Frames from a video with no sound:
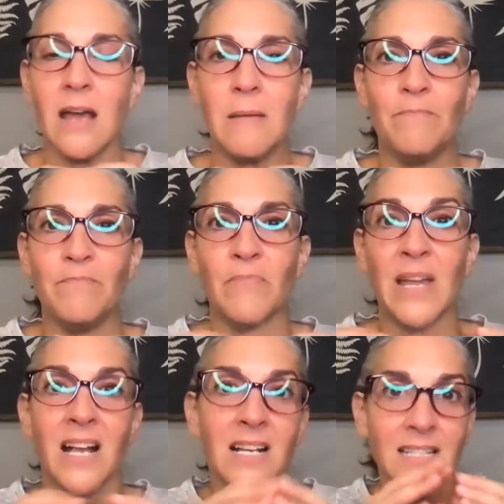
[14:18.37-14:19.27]
My
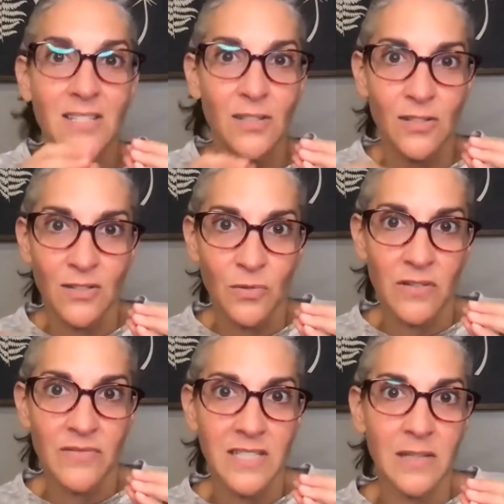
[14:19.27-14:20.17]
youngest sort
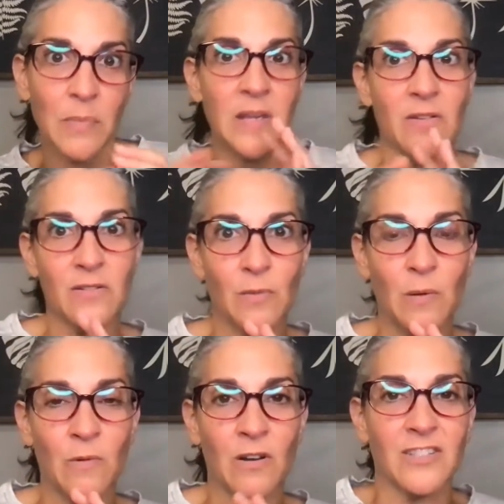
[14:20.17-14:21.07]
of disappears
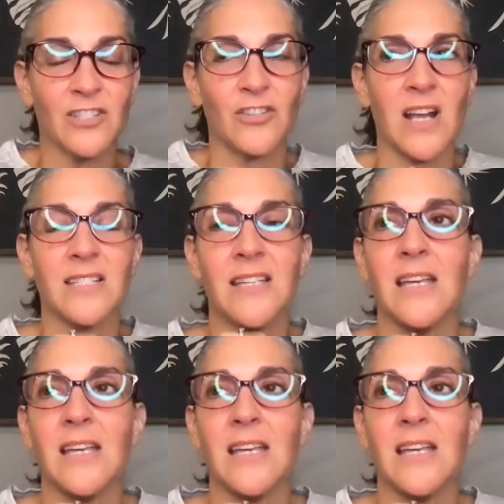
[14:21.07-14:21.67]
when we're in stress.